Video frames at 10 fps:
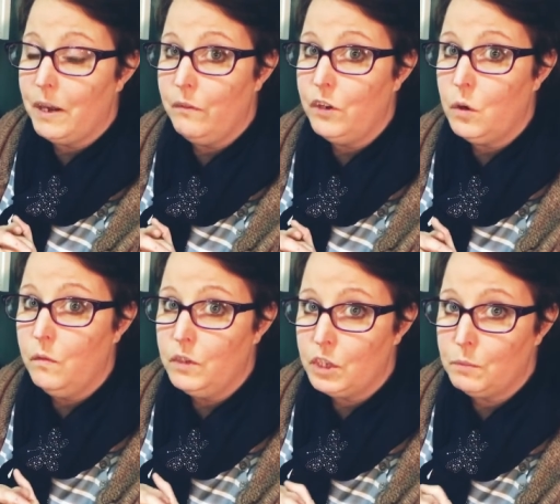And if you go
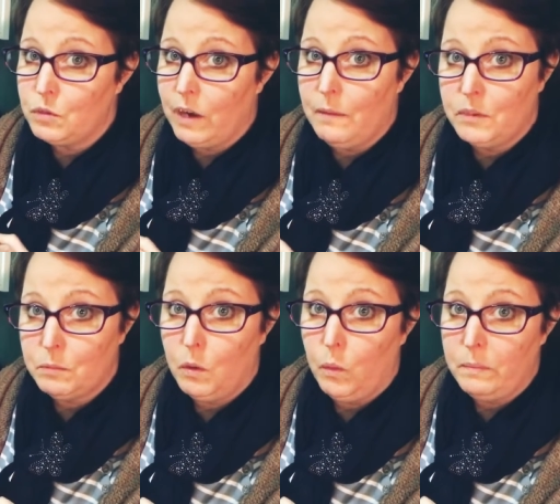over and subscribe
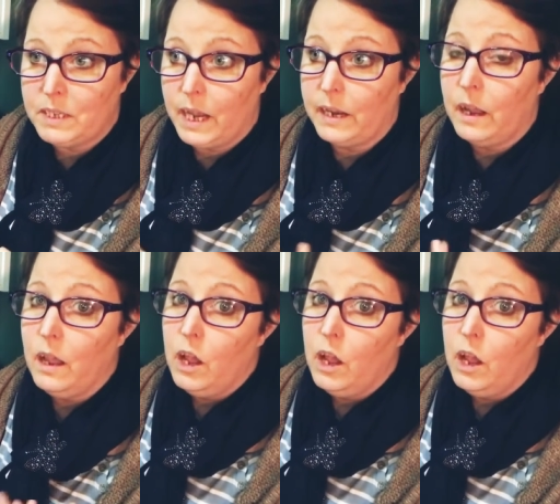to my website,